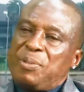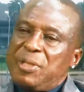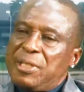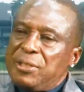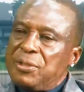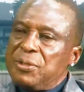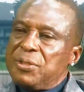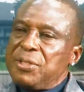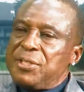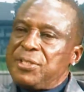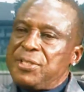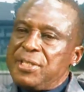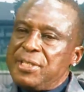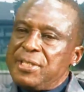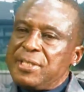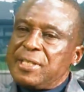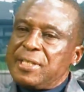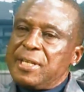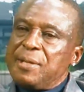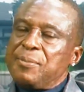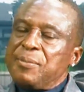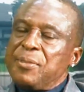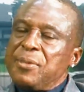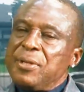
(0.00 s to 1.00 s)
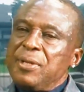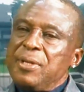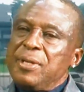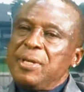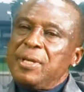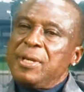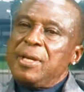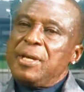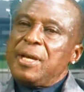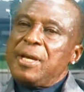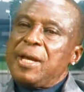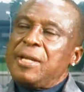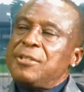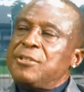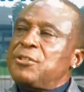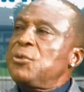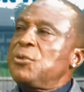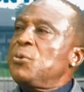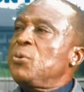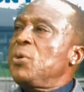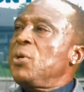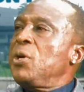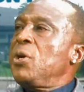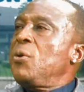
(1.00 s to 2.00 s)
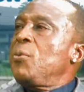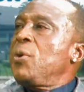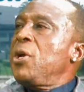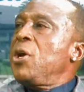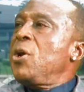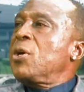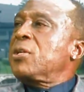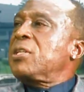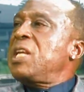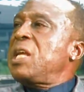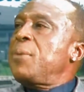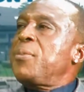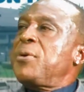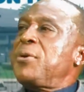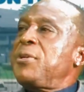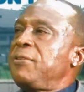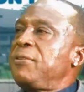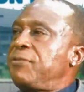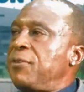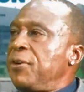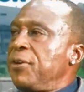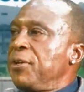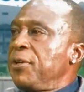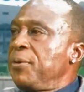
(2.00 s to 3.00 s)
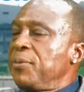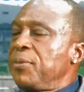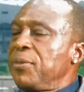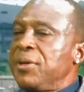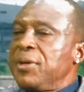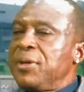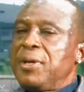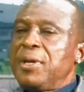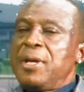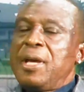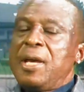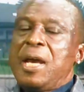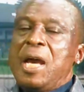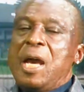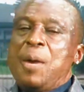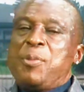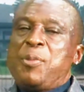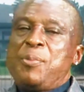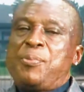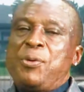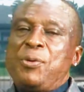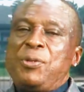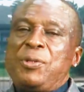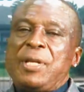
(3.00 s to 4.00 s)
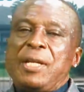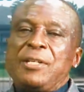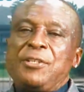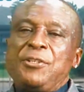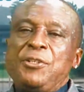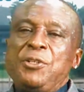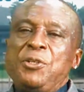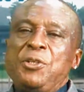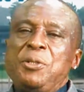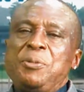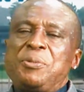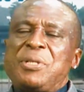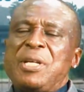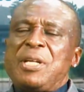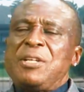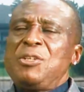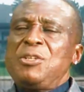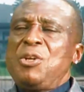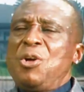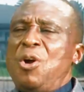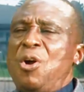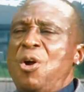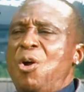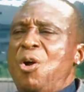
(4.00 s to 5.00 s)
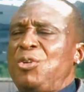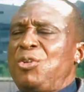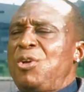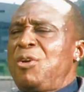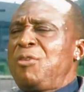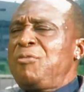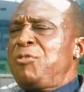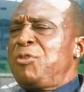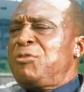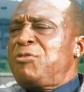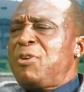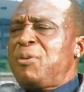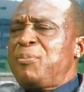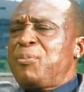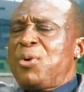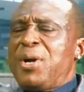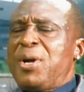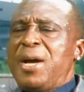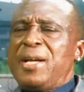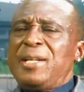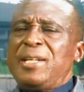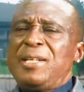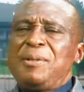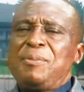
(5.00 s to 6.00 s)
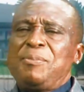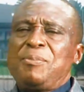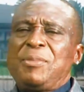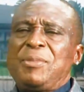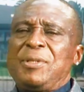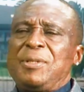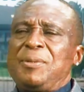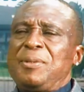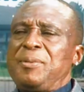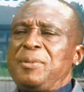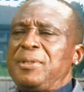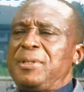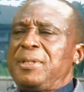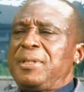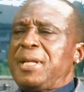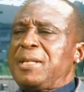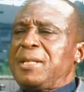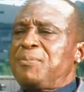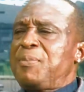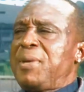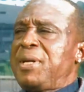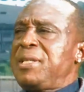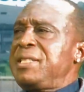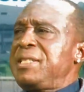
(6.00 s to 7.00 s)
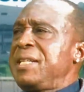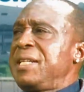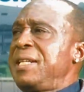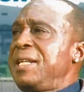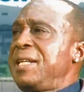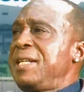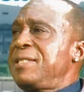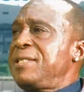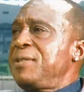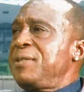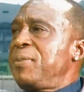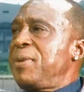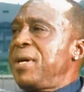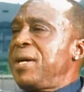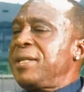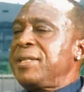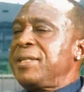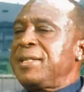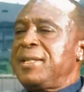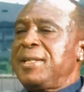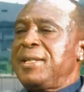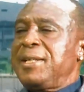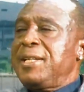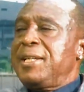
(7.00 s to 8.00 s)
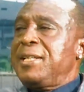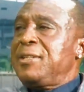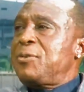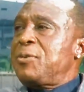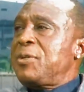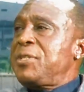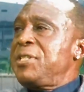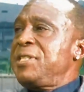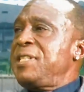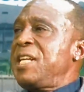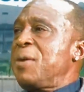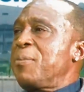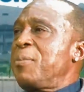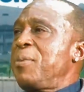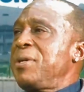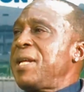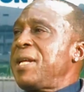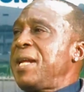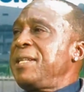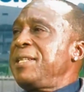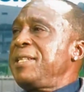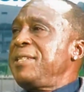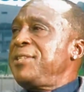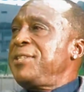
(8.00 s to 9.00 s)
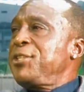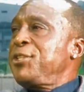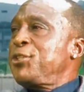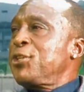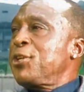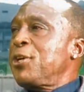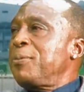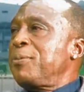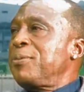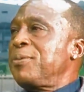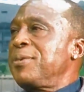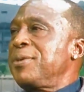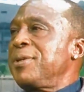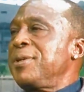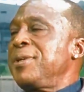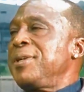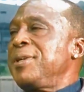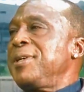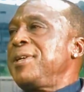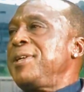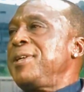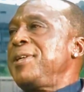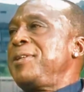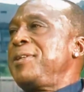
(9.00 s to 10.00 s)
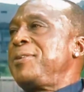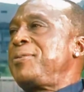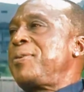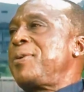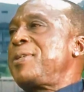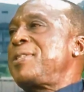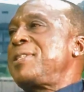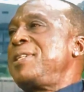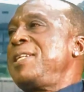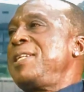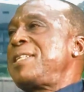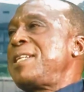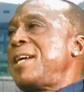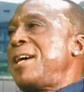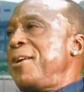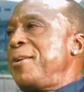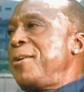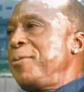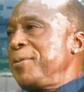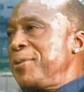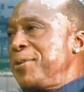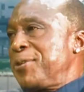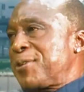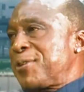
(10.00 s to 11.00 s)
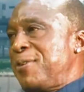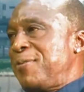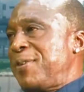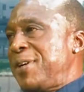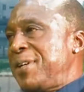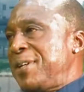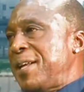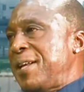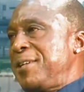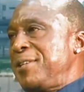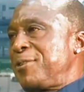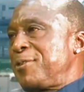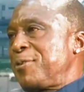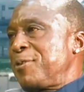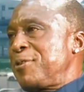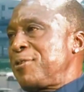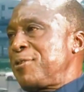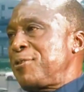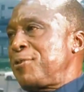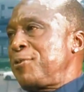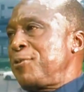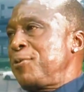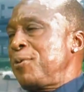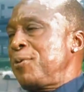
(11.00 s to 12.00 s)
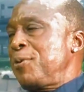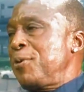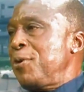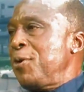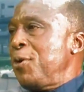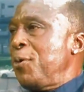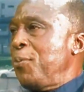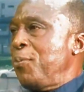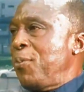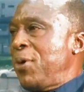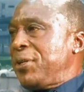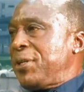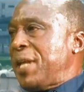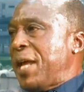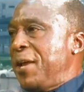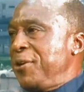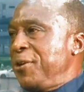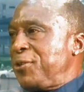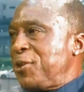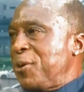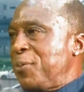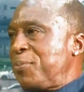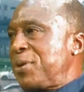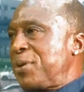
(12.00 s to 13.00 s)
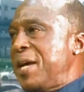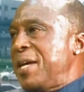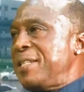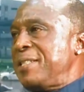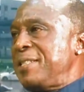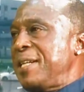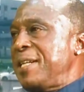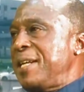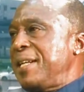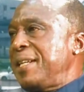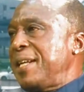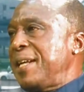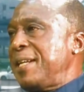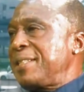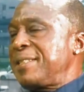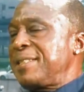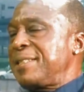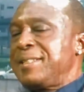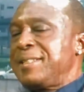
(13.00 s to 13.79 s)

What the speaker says: to the system. And so we were all clamoring for him. And people that knew him said, no, don't vote for Buhari. That man is a lazy man. It was the devil that did the job. It was later on we discovered that it was true. But are you surprised now that